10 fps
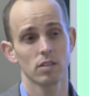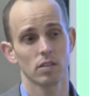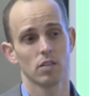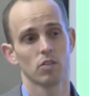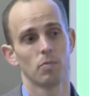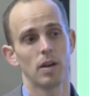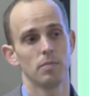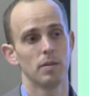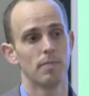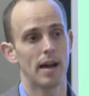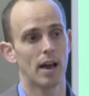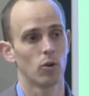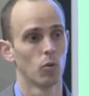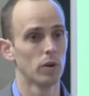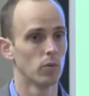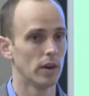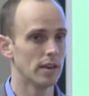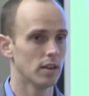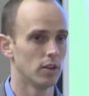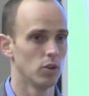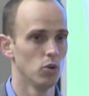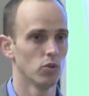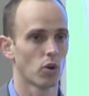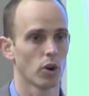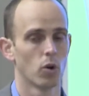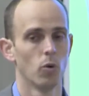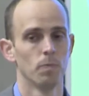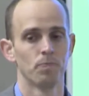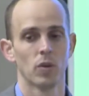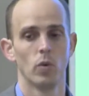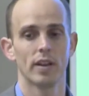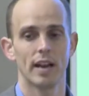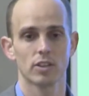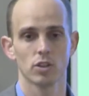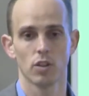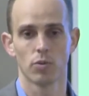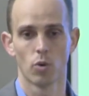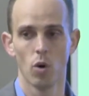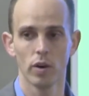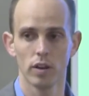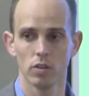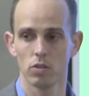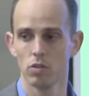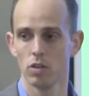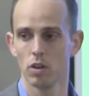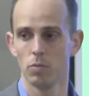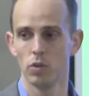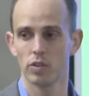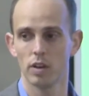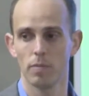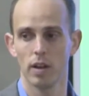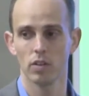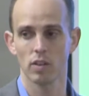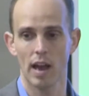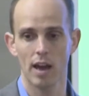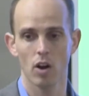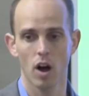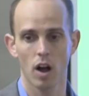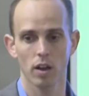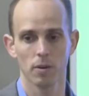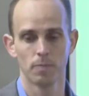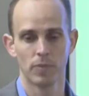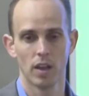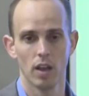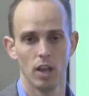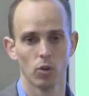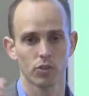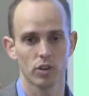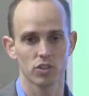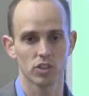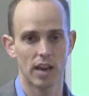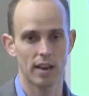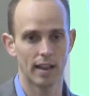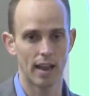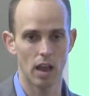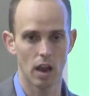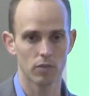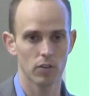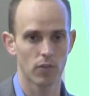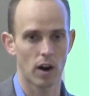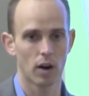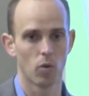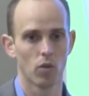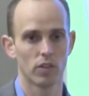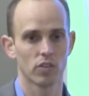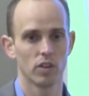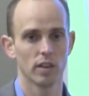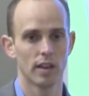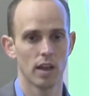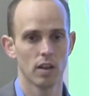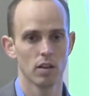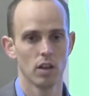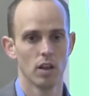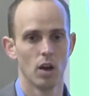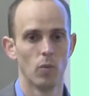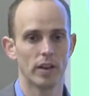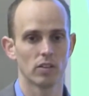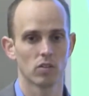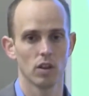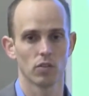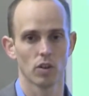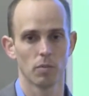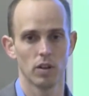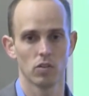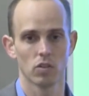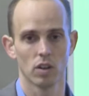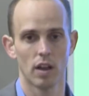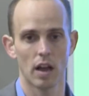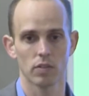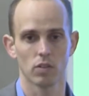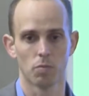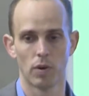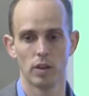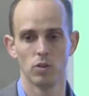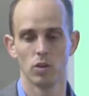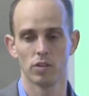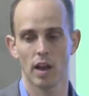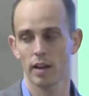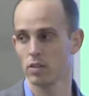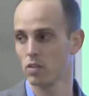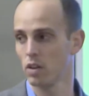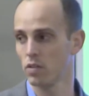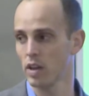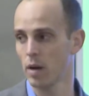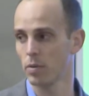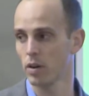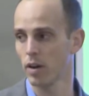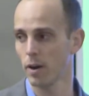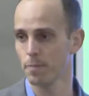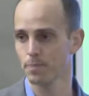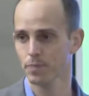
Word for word: that this might be bad, or we read it in a news article, we can actually throw it into the abuse database ad hoc it'll start scanning every firewall that's sending data, and we can see if somebody's got this brand new attack to see if it's happening or not.